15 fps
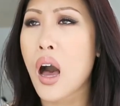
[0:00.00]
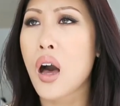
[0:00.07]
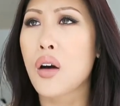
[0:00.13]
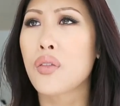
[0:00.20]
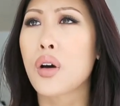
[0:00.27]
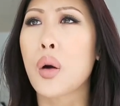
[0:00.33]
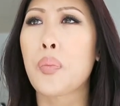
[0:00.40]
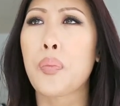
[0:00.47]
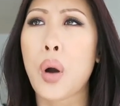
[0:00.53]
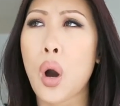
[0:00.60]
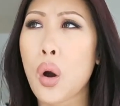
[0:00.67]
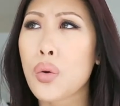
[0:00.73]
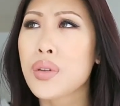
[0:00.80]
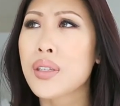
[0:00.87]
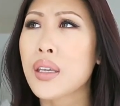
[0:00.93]
of
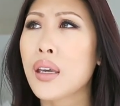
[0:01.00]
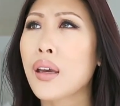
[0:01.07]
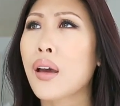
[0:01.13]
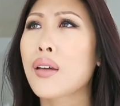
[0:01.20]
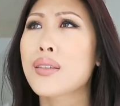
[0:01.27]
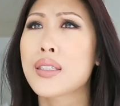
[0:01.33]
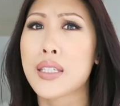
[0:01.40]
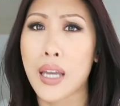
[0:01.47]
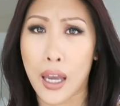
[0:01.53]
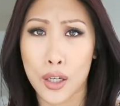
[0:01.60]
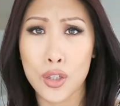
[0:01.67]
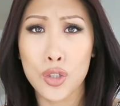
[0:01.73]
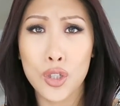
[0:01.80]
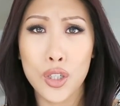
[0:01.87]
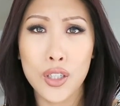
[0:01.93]
opposing
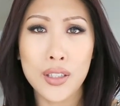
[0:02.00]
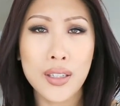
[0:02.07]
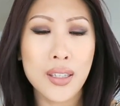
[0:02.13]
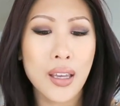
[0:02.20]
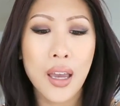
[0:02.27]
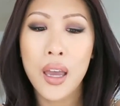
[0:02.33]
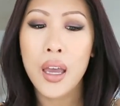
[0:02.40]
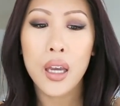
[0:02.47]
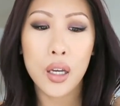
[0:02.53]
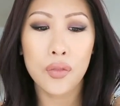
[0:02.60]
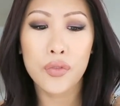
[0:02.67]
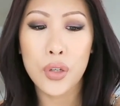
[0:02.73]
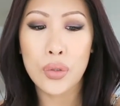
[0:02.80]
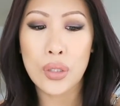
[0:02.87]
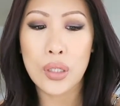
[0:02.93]
textures
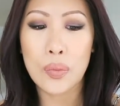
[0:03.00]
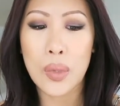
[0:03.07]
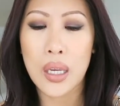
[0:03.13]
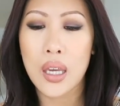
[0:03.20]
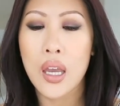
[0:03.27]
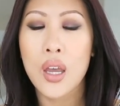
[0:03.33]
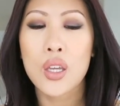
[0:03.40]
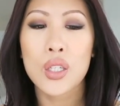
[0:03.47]
confuses me.